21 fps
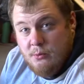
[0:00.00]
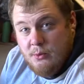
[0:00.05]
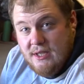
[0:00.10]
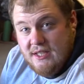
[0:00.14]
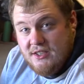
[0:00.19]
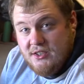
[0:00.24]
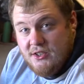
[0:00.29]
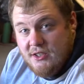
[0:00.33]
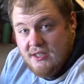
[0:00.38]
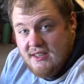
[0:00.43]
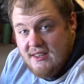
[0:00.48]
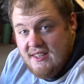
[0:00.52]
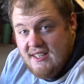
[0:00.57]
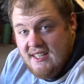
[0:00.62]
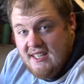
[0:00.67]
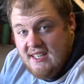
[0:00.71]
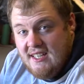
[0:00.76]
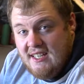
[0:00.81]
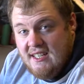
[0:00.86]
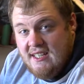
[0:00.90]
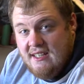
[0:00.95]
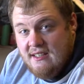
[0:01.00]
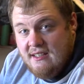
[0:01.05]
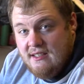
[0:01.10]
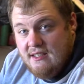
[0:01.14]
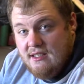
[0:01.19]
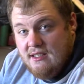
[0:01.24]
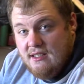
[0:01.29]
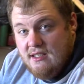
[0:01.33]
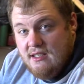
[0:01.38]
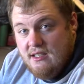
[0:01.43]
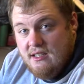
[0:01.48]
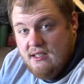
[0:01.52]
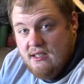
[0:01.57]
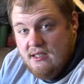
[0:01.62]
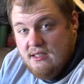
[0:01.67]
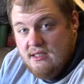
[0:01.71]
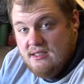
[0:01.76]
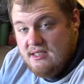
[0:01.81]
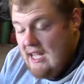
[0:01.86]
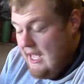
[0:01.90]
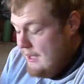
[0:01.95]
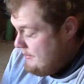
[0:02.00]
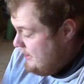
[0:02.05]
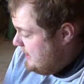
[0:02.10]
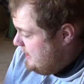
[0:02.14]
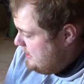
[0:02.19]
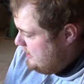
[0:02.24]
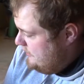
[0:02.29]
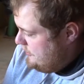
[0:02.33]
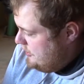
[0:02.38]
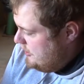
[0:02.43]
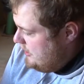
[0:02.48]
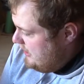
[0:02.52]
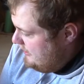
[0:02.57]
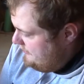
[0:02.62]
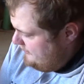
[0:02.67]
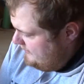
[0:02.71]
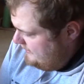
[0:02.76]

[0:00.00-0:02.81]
we took the timing cover off